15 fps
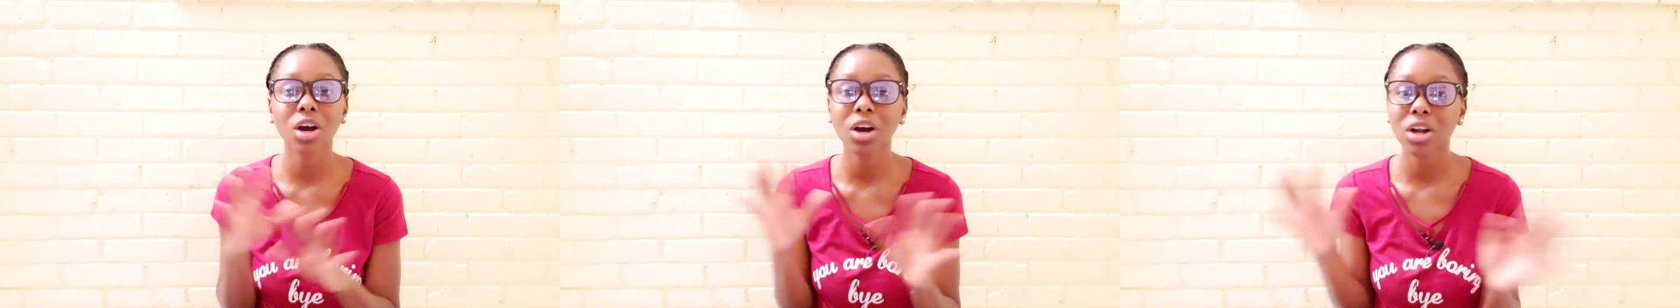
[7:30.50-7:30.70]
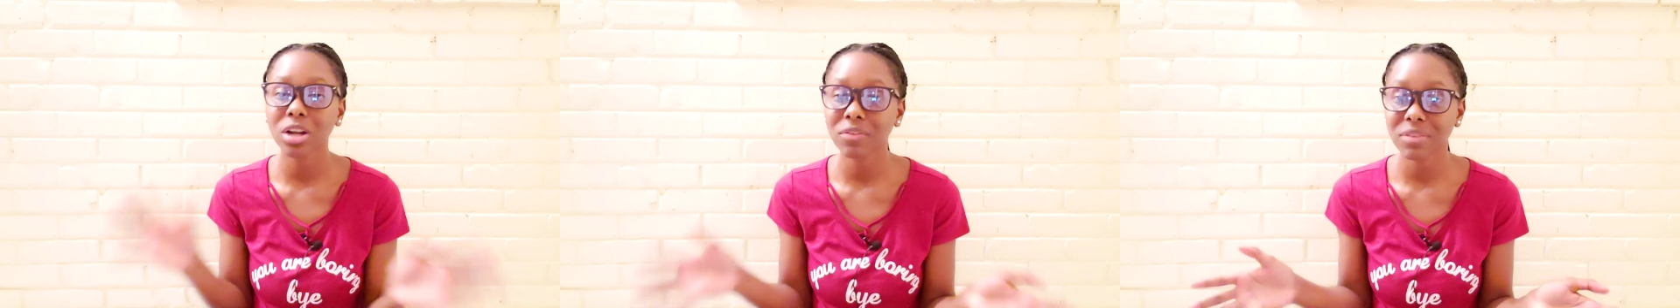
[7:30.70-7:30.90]

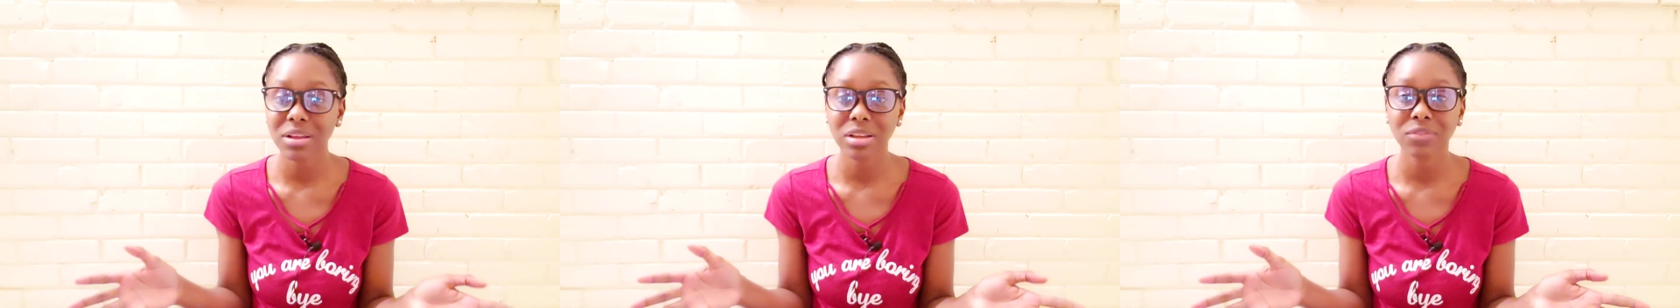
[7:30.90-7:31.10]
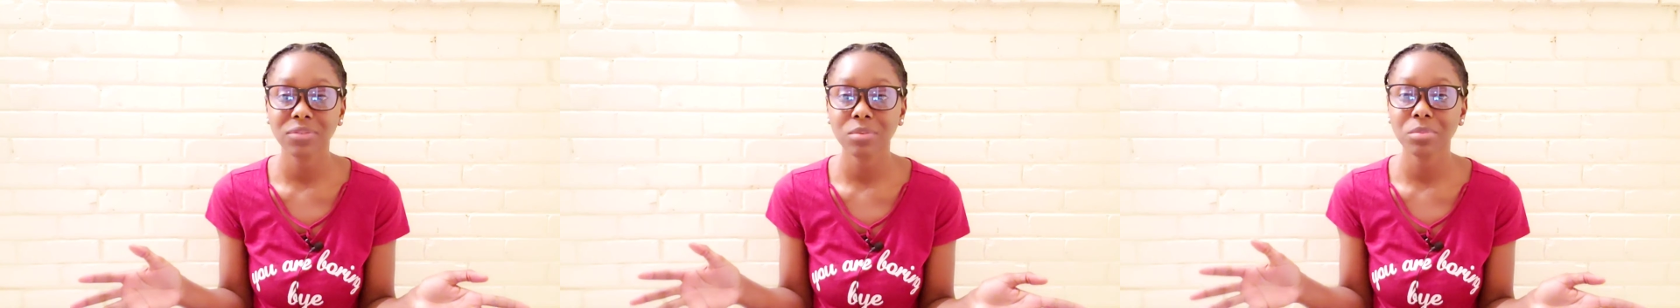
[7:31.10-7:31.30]
all of
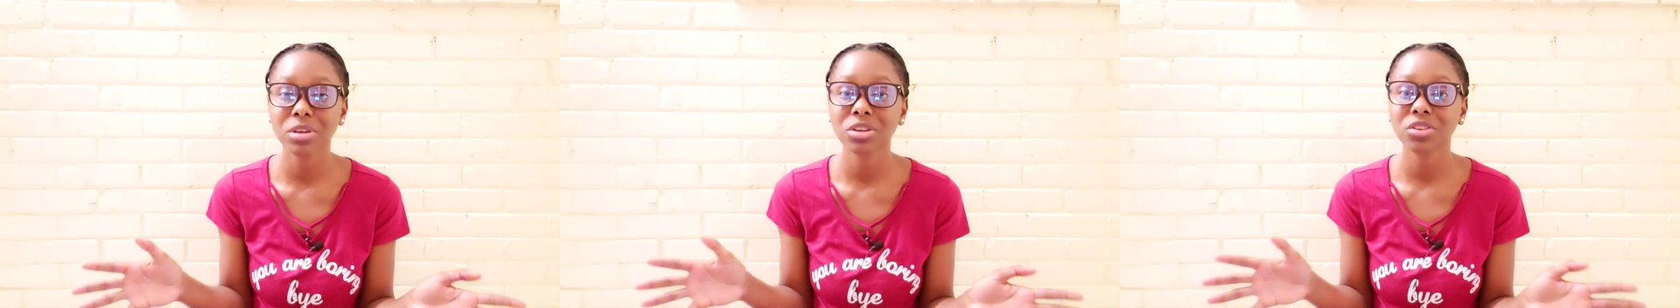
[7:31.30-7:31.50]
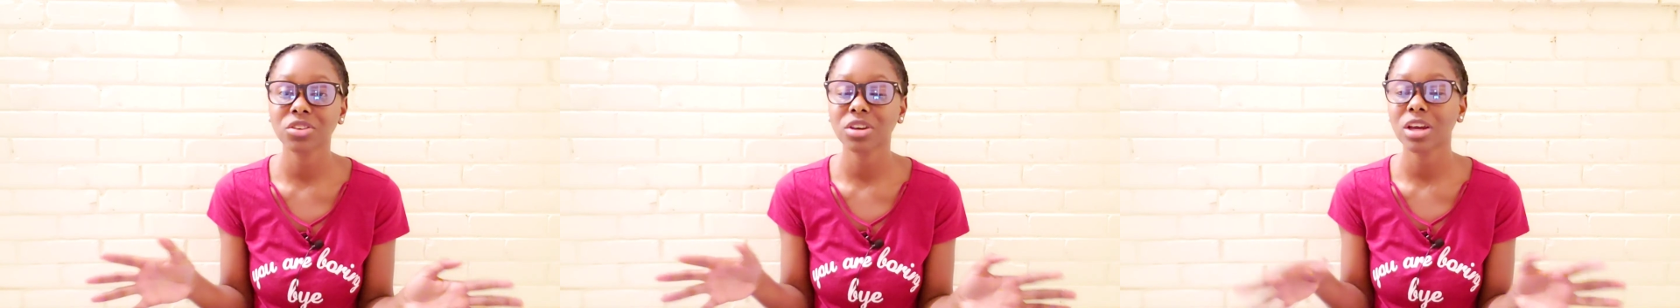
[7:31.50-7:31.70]
that
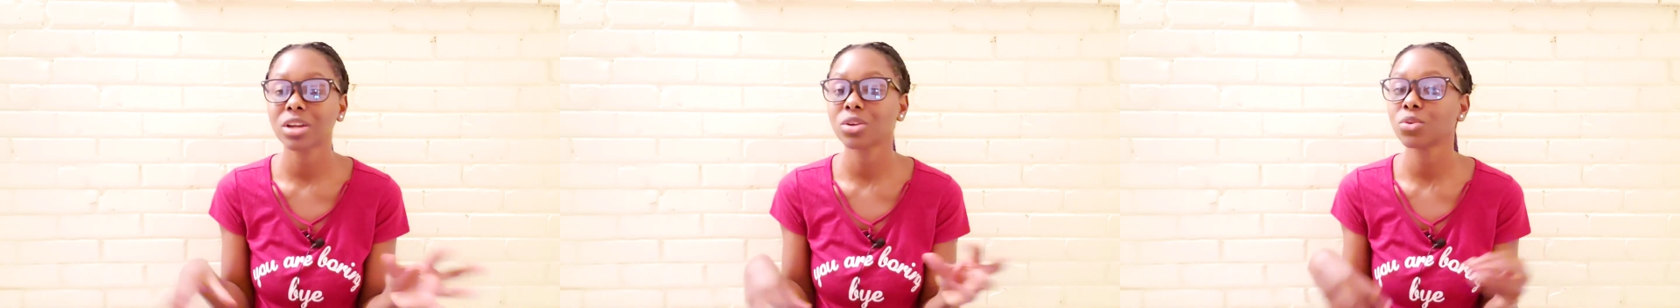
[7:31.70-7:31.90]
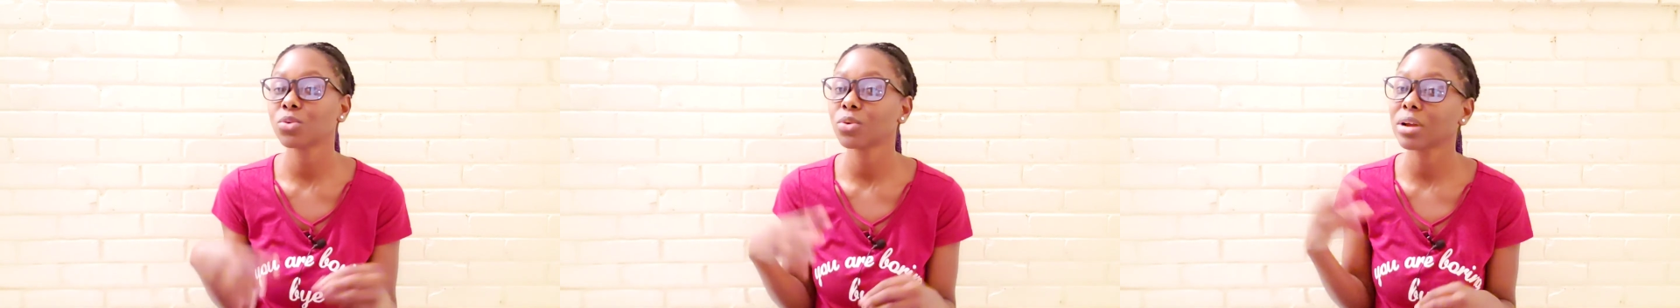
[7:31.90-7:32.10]

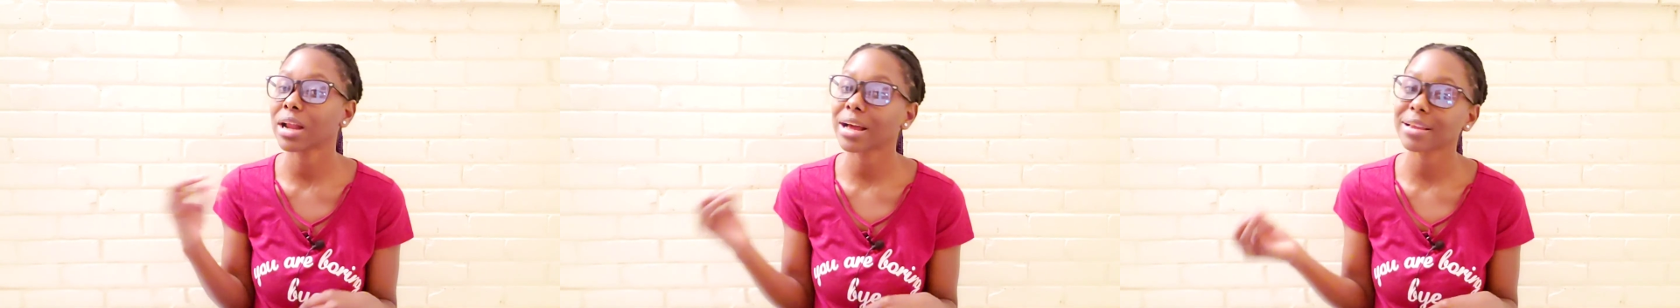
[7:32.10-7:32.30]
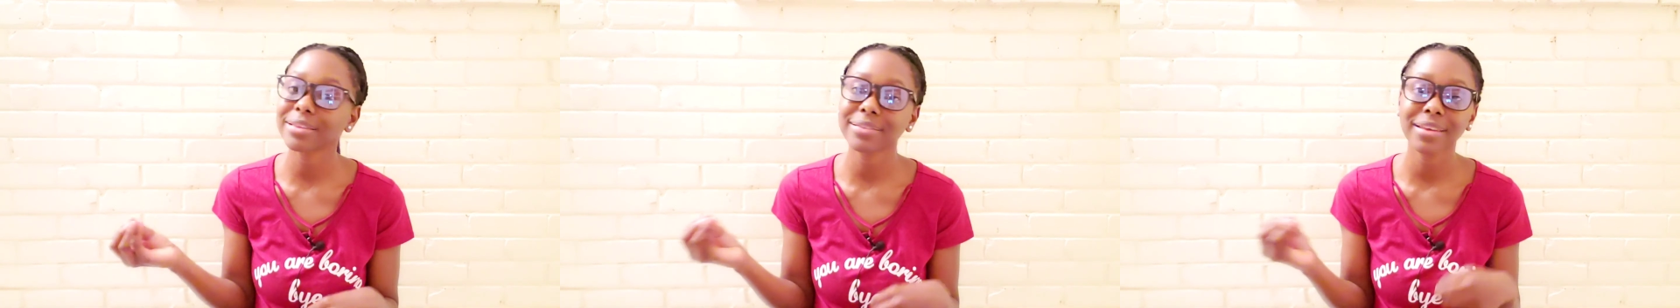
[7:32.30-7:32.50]
information, Google
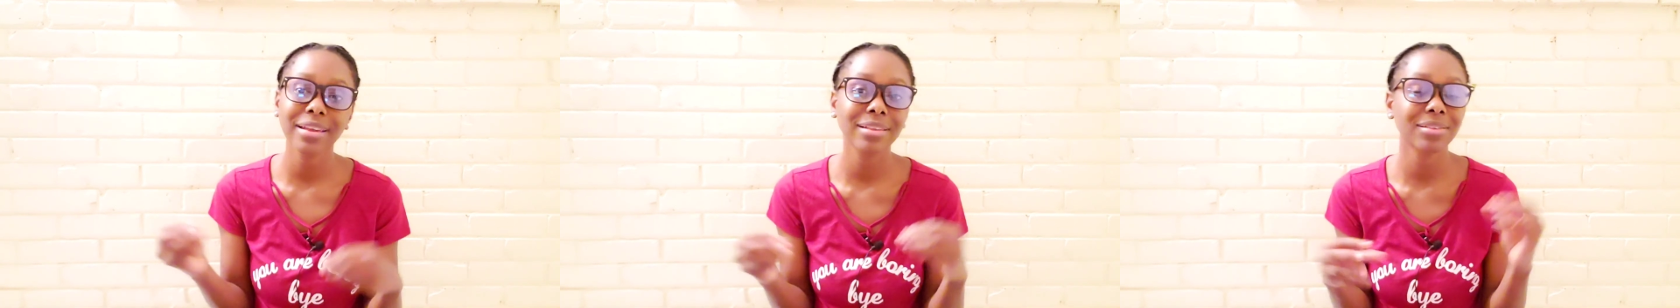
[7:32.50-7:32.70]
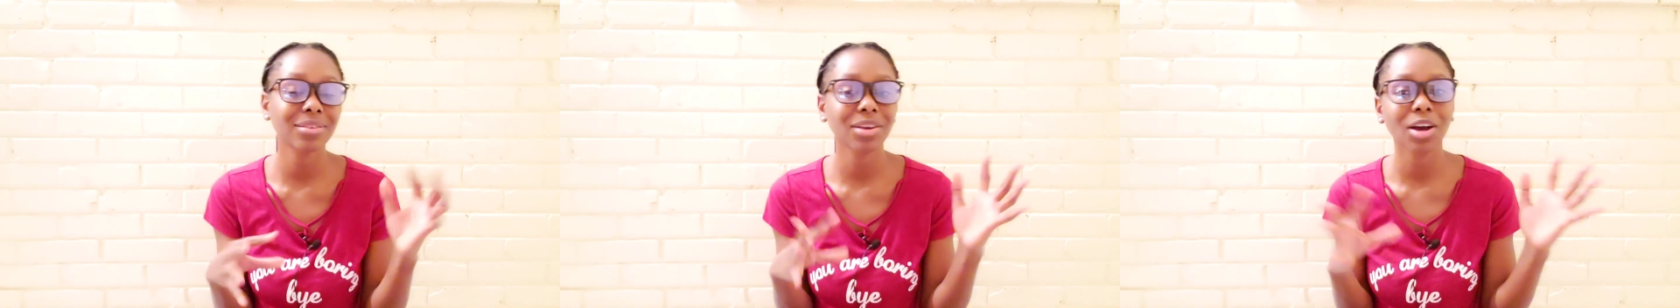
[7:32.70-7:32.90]

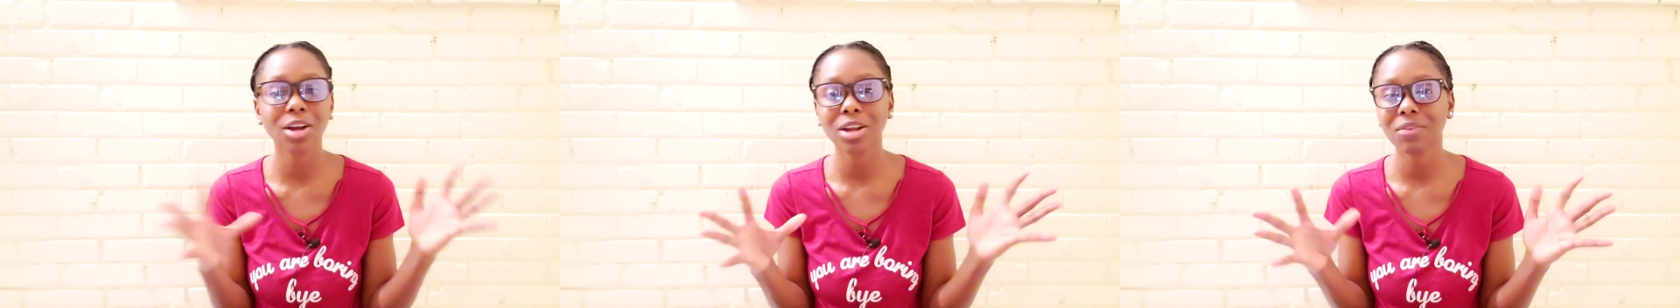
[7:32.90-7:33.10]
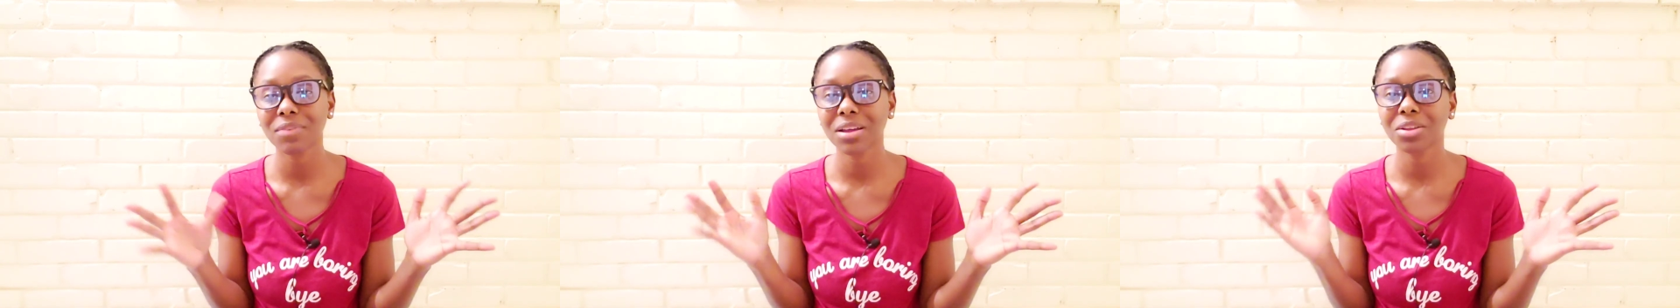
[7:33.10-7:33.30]
AdSense,
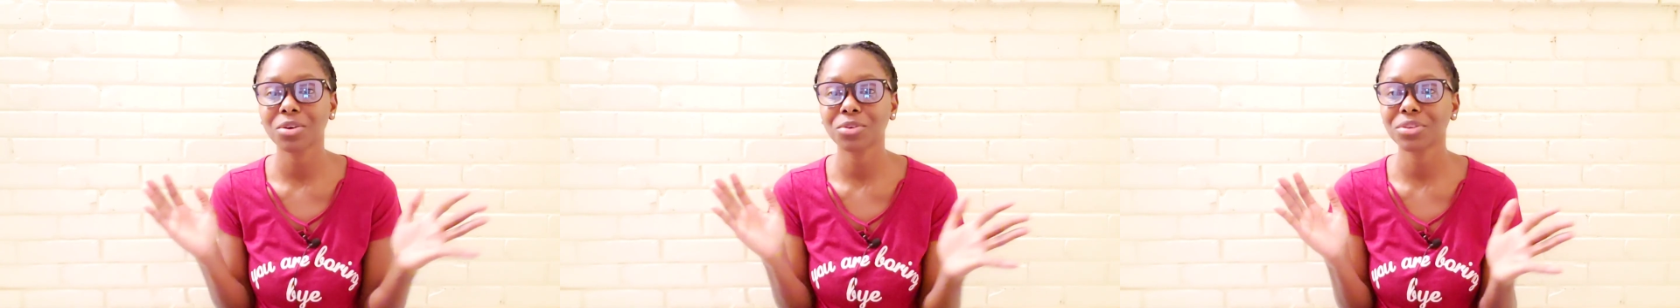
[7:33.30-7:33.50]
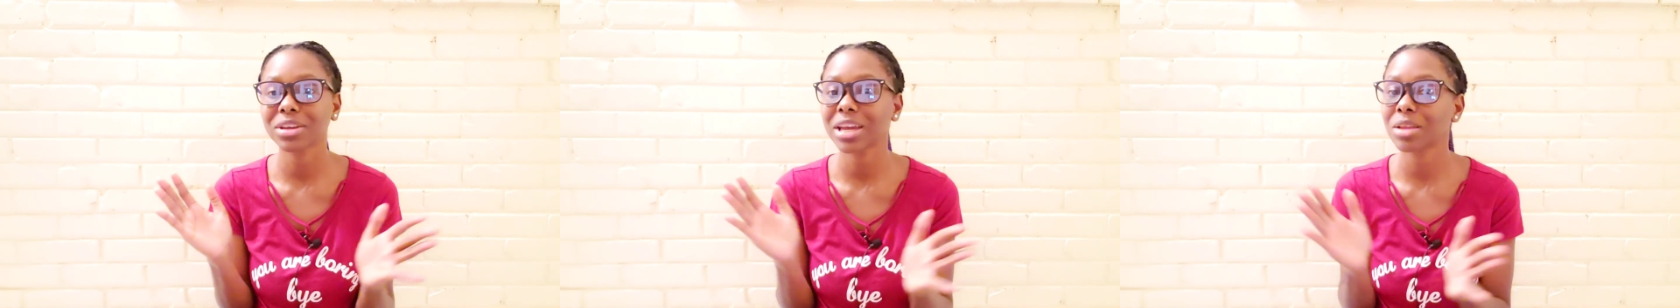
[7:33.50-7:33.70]
all of that,
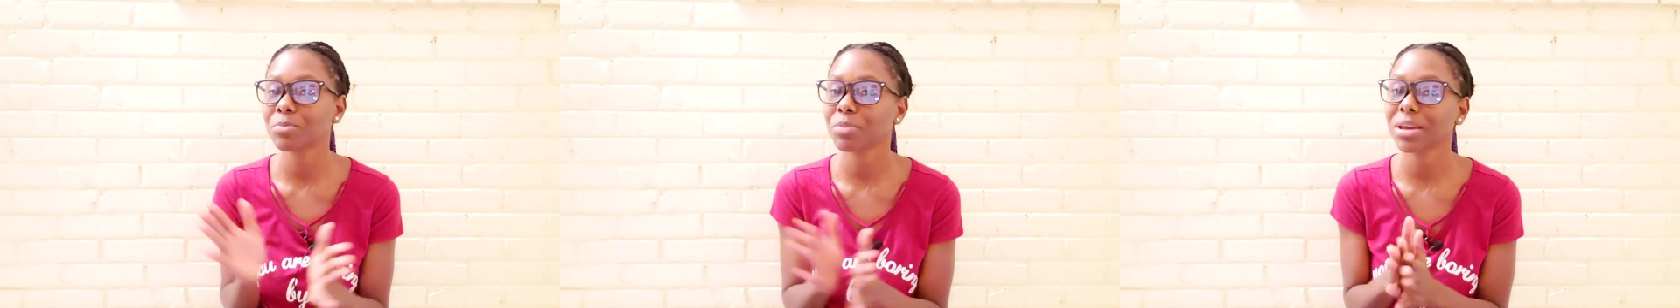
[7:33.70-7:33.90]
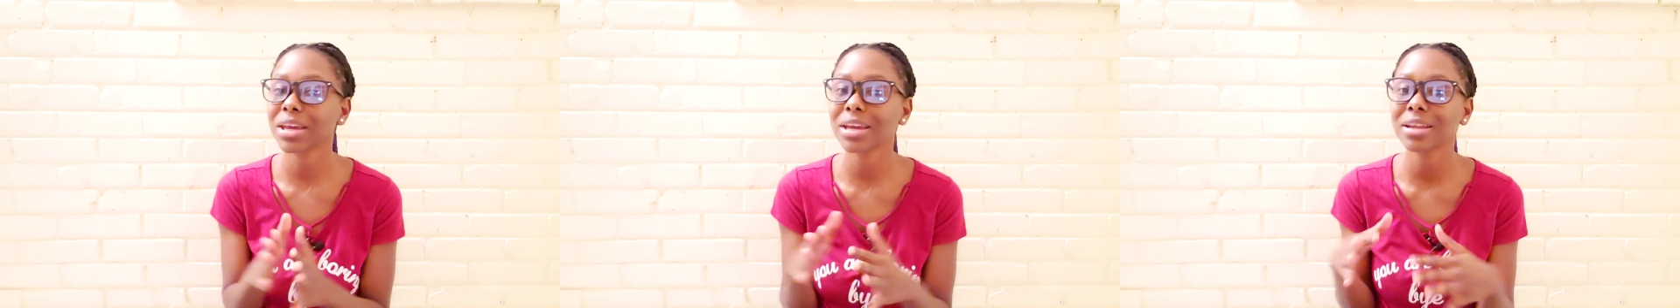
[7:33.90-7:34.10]
how to
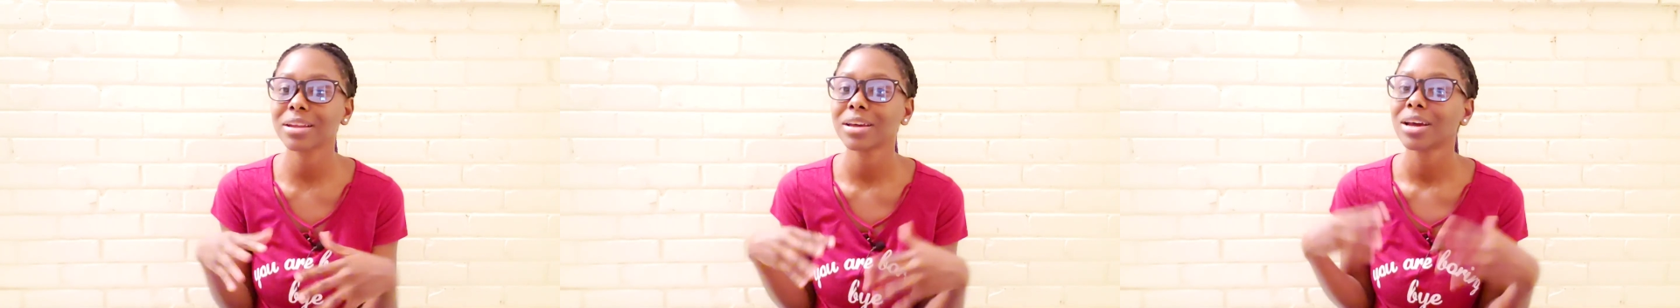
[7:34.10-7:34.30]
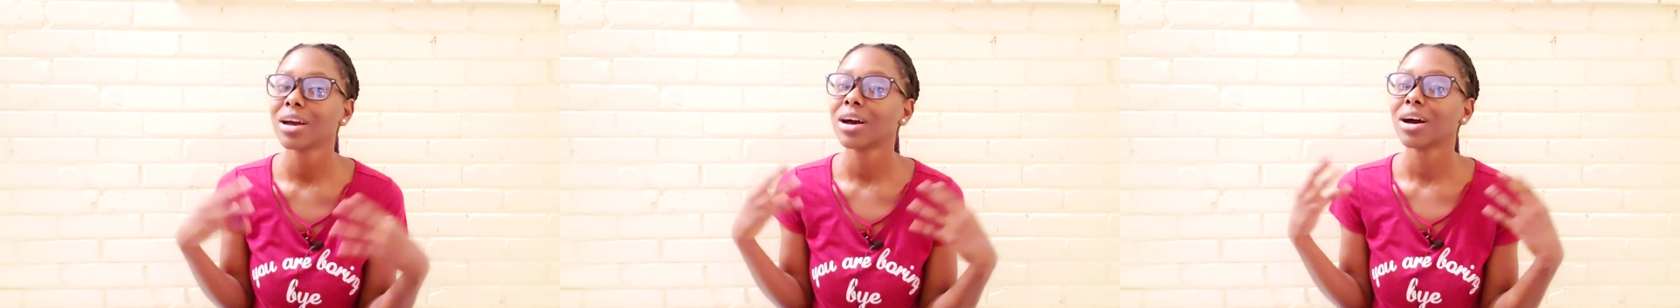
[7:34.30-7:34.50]
get paid,